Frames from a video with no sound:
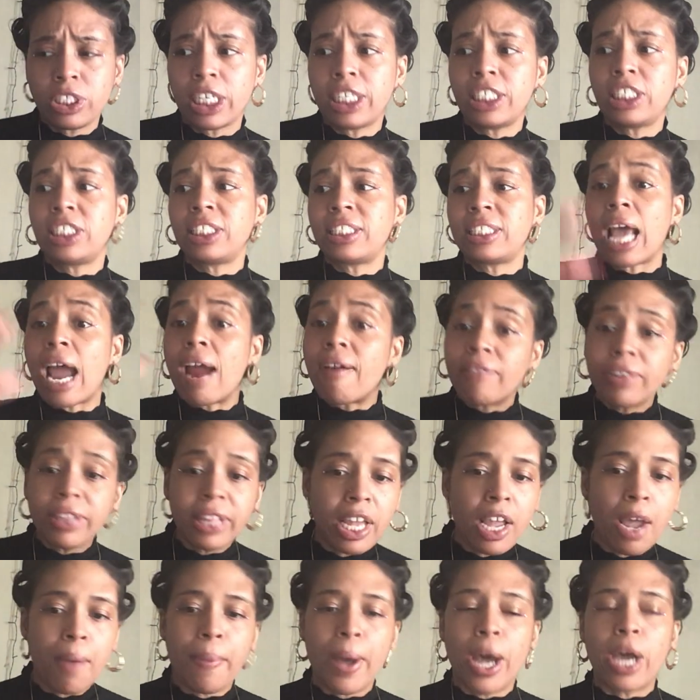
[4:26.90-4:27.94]
changes,
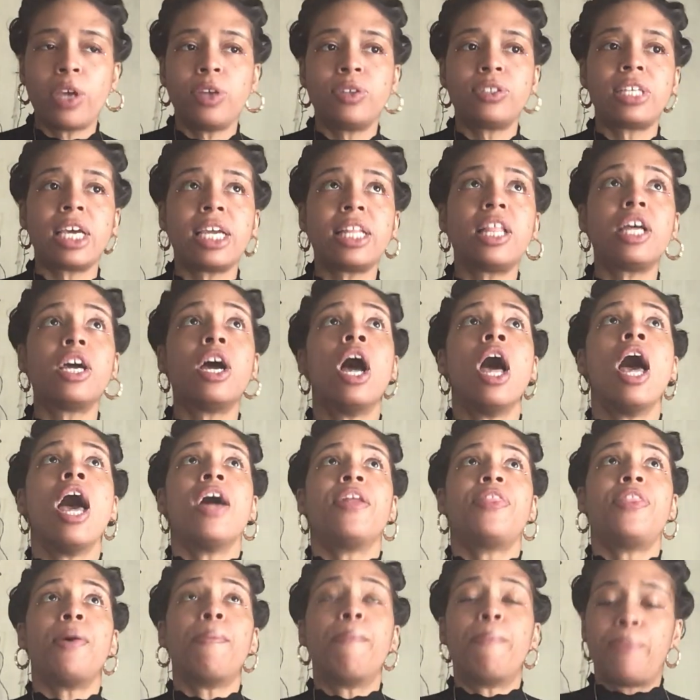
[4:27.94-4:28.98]
everything about you. It's like
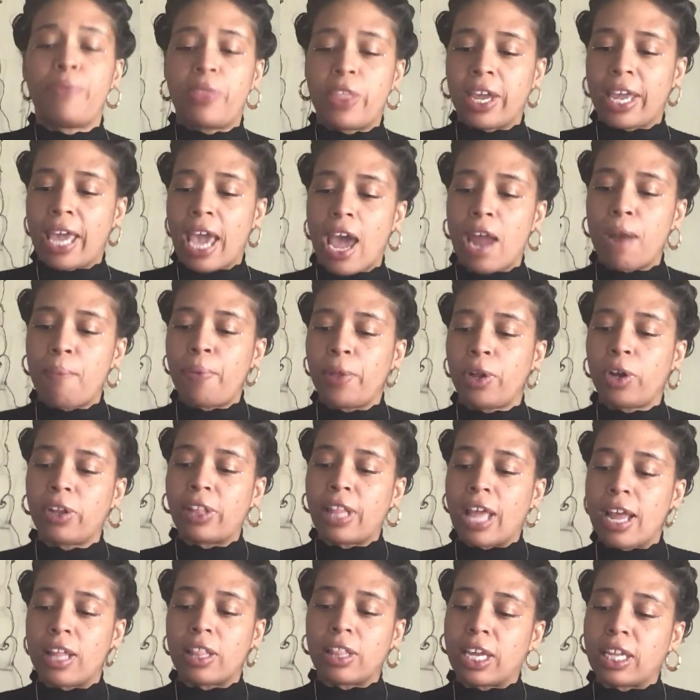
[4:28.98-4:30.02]
the caterpillar,
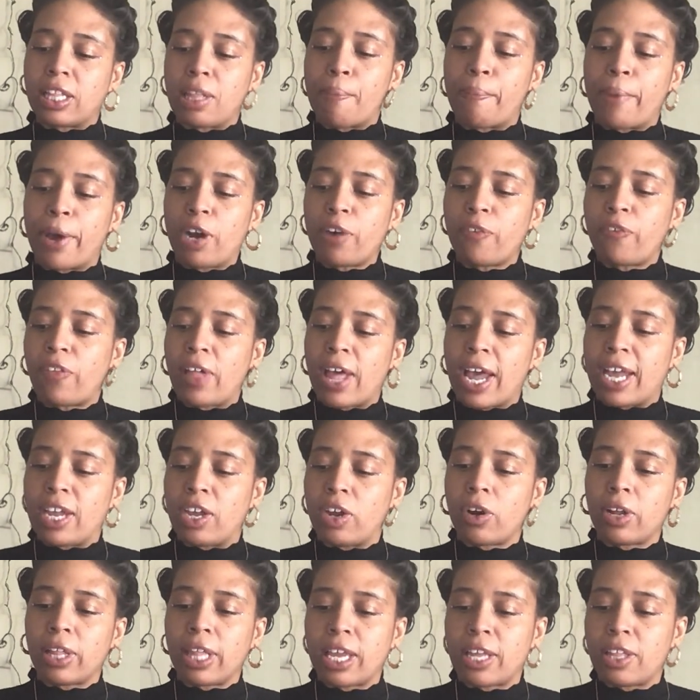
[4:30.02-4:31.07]
that like the butterfly.
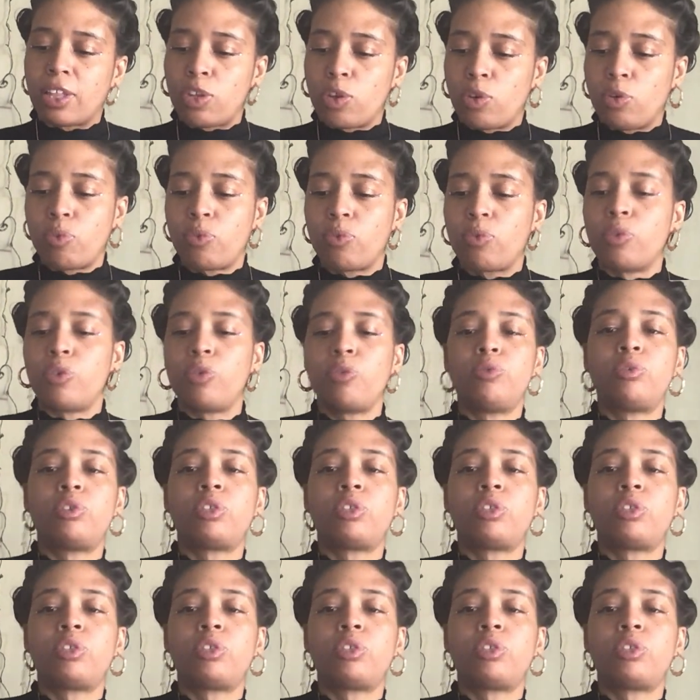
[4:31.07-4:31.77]
You're like, you